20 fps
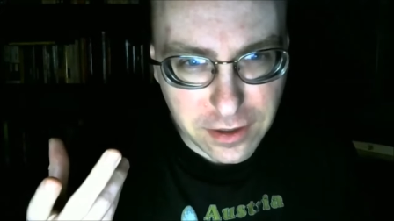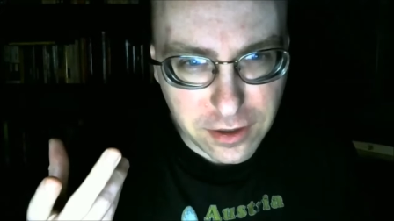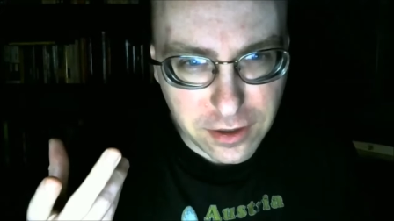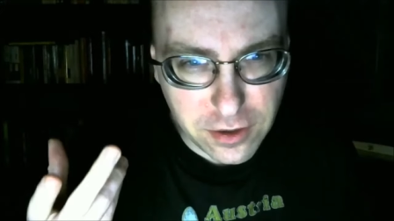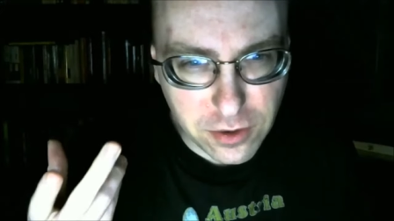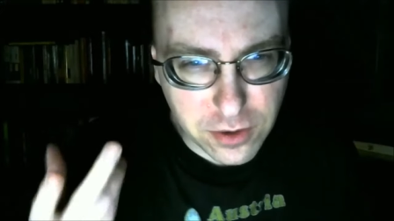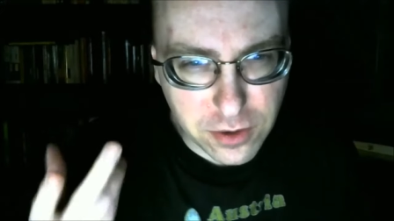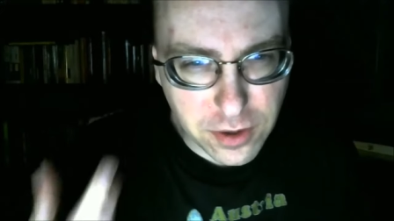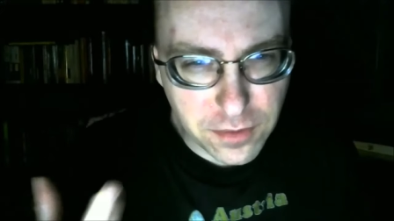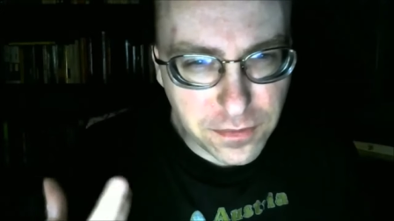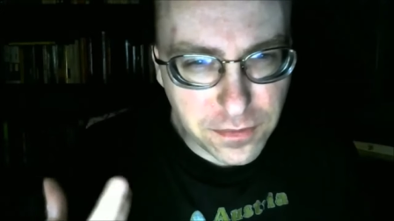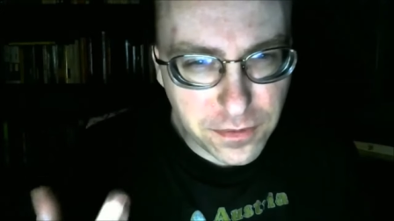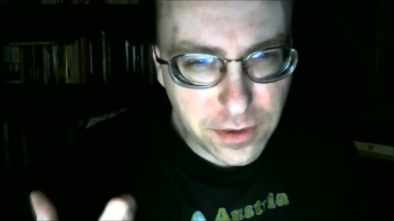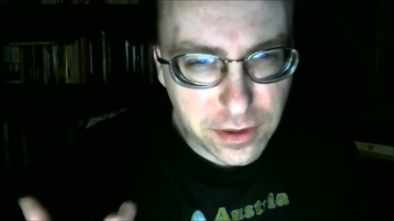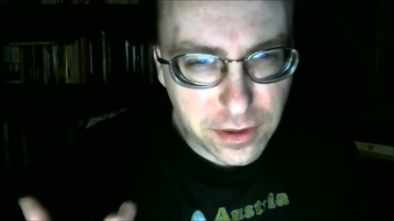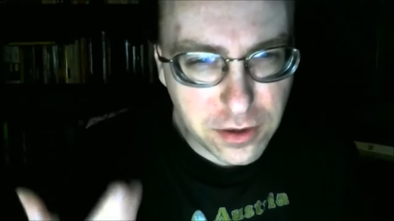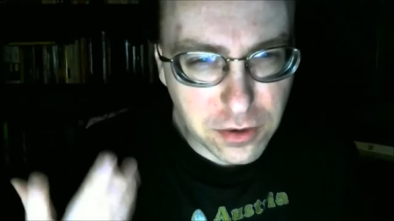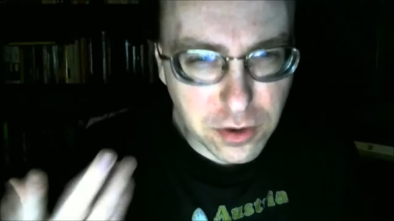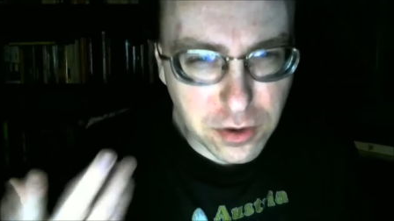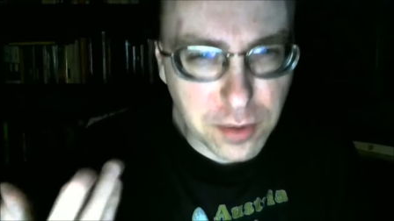You're, confl
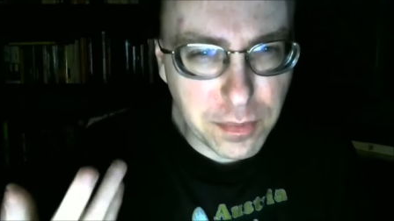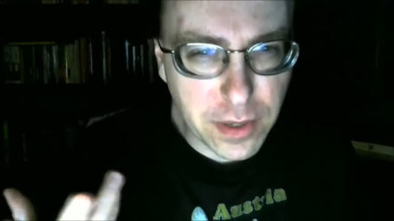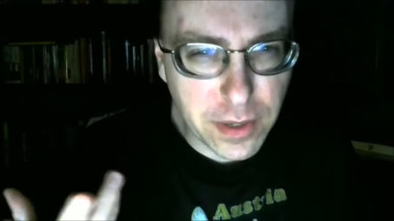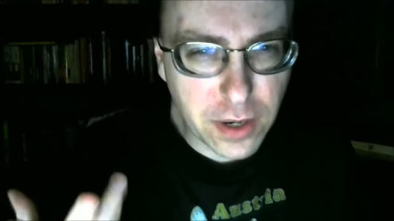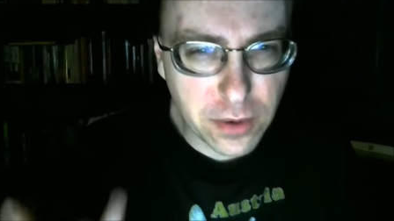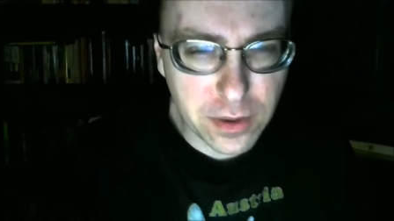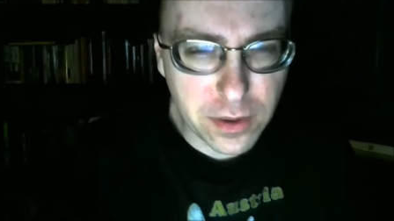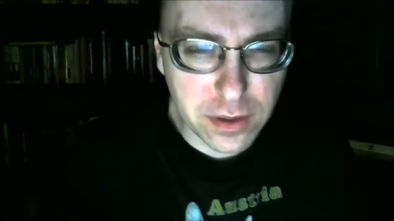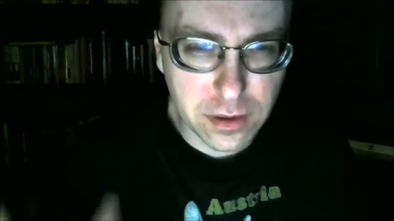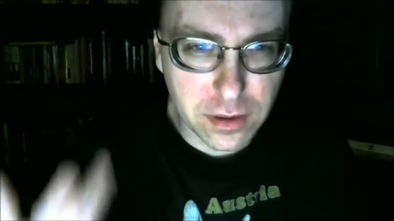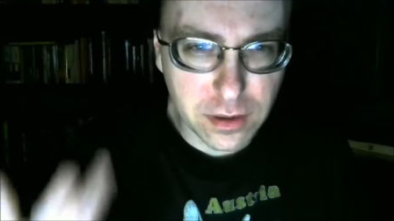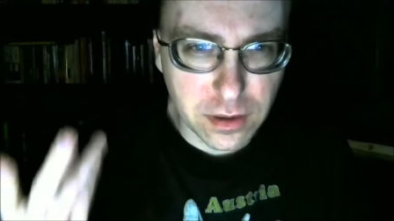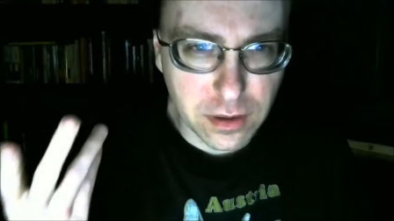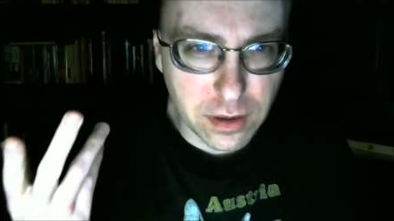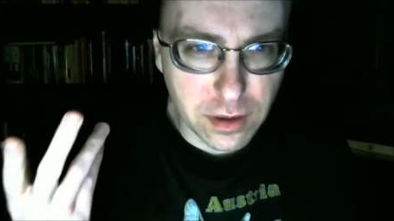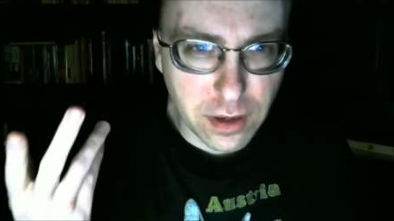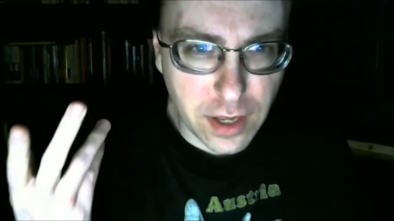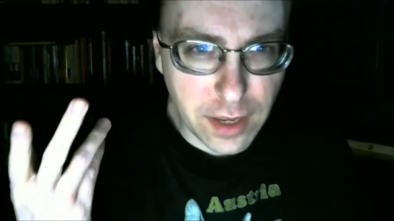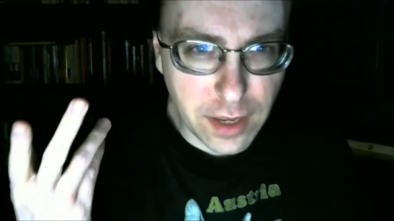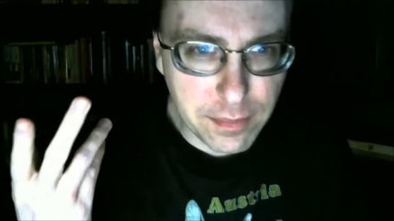you're comparing...
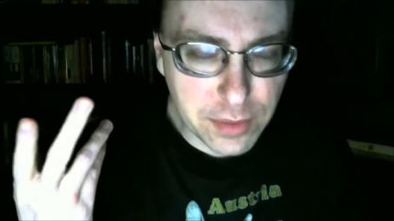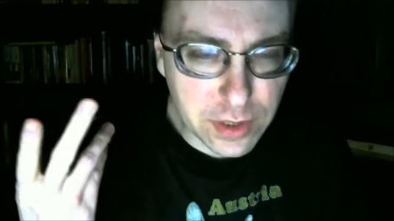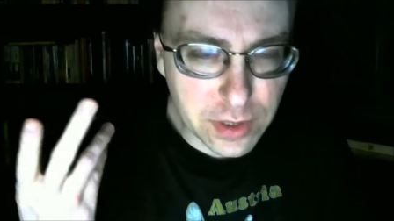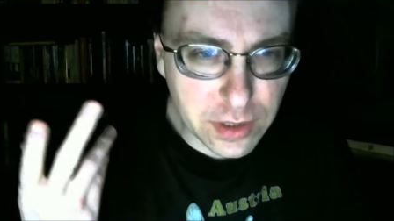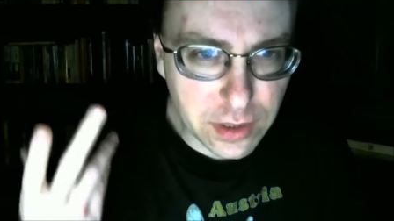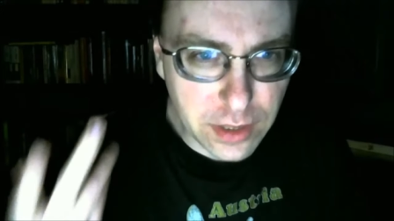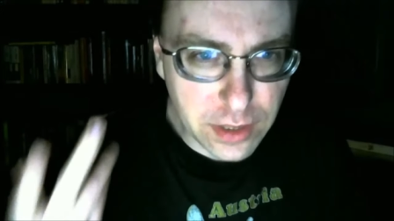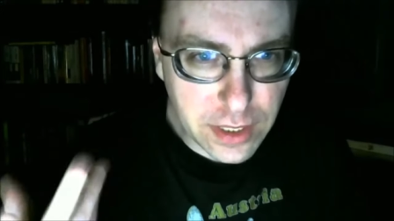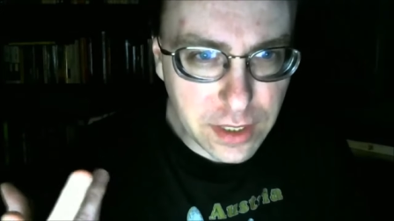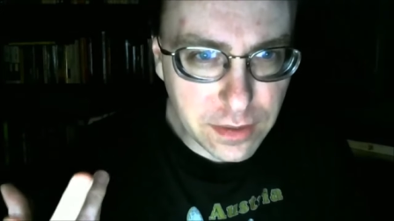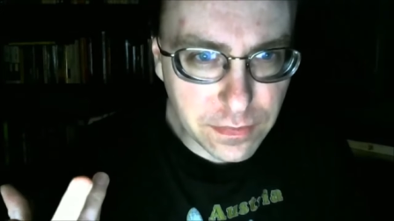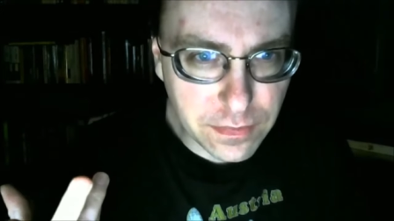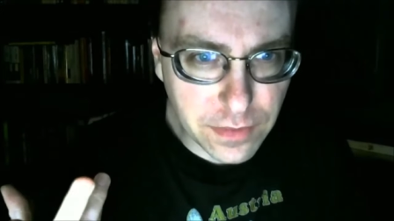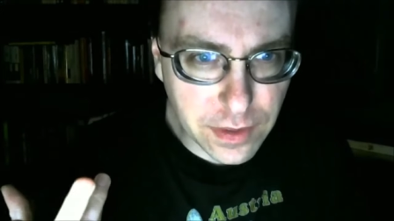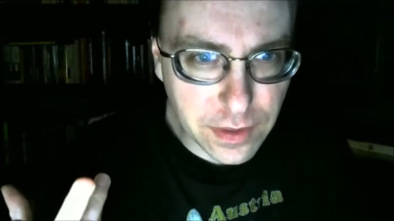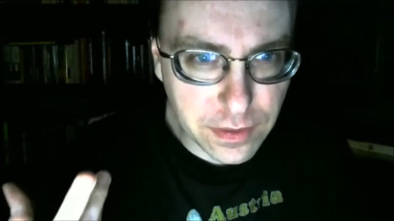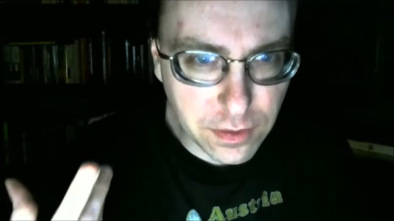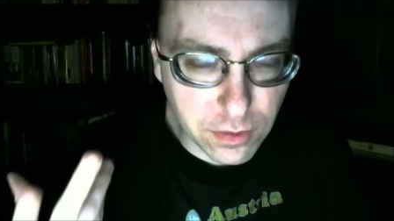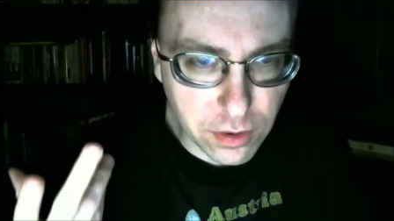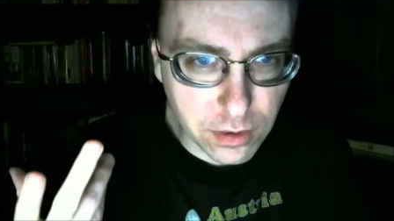I believe
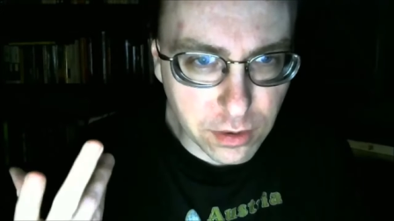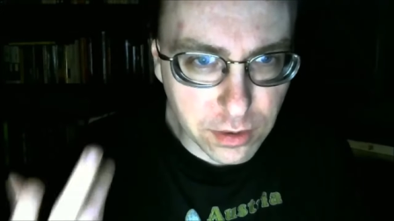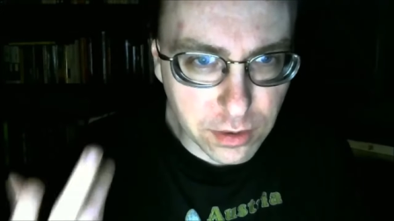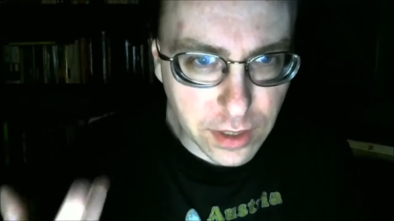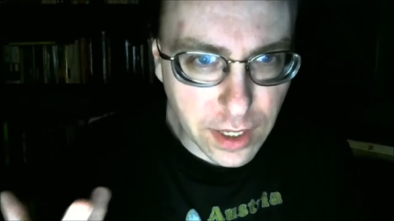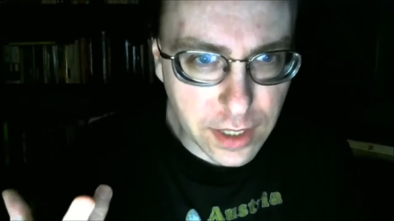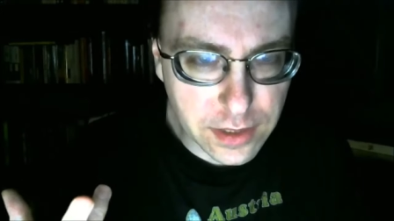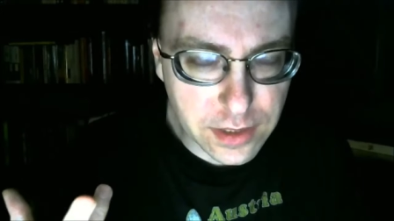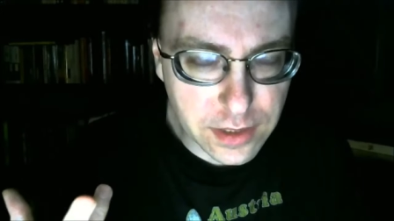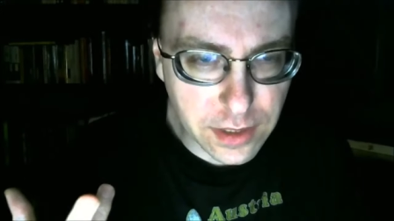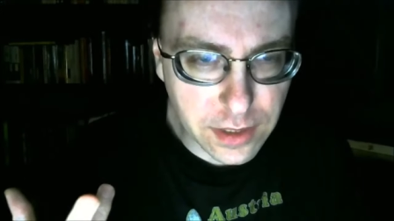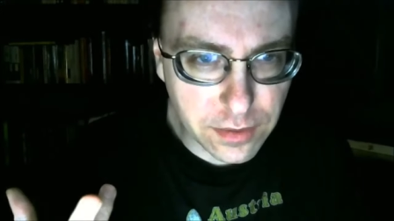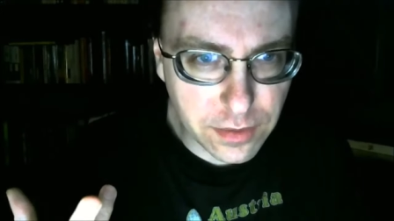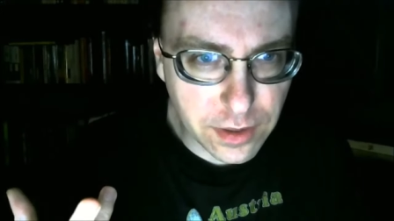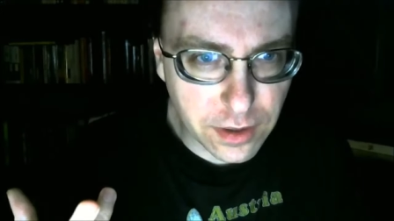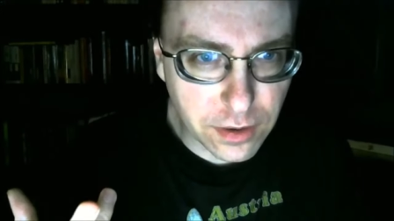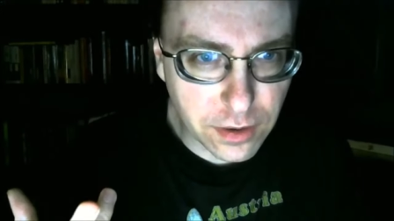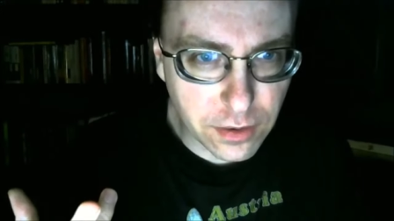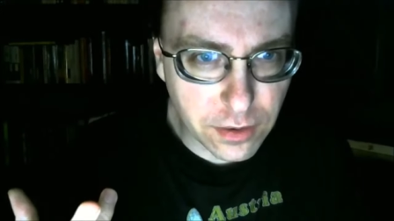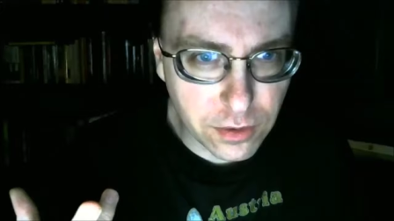that there are guys out
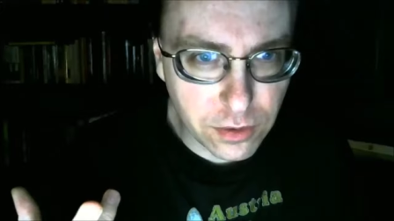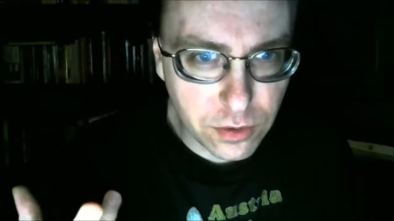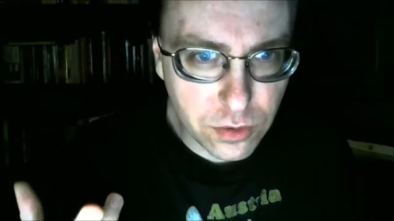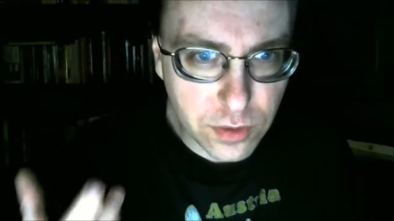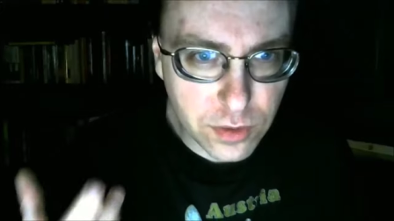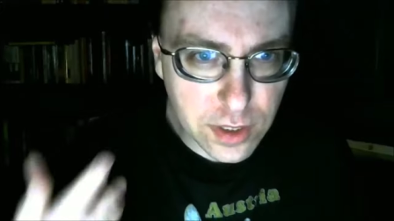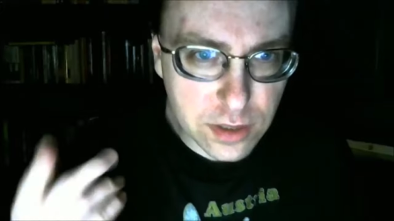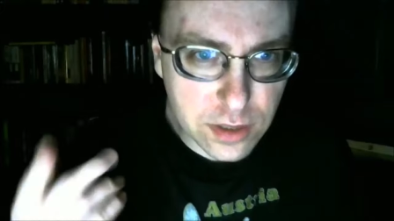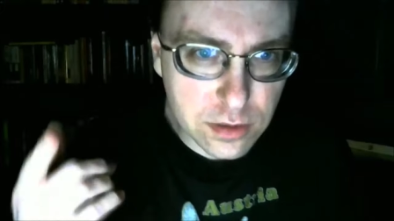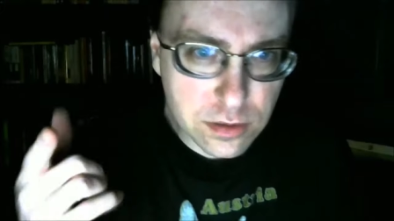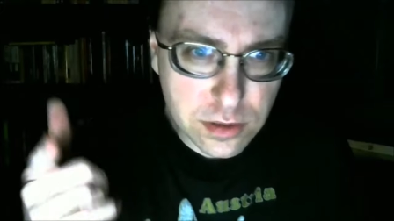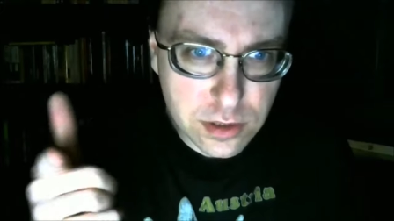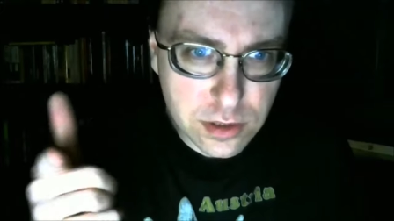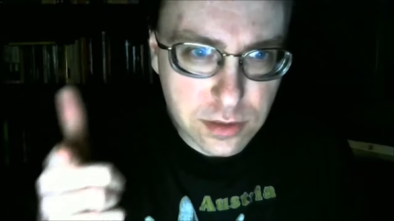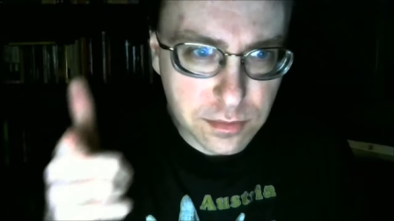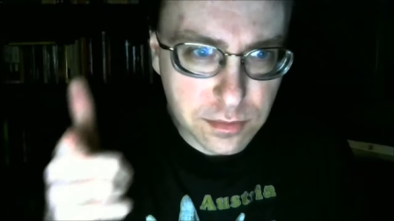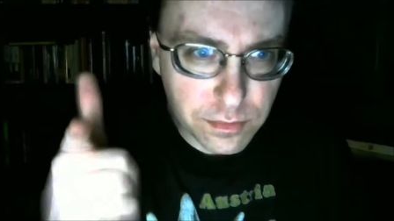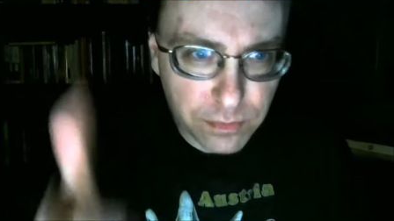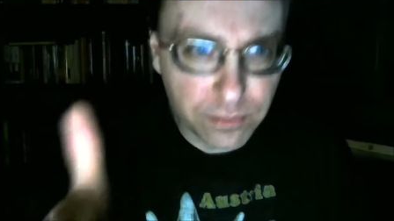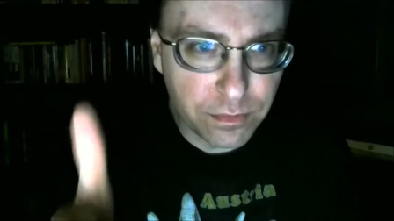there who can just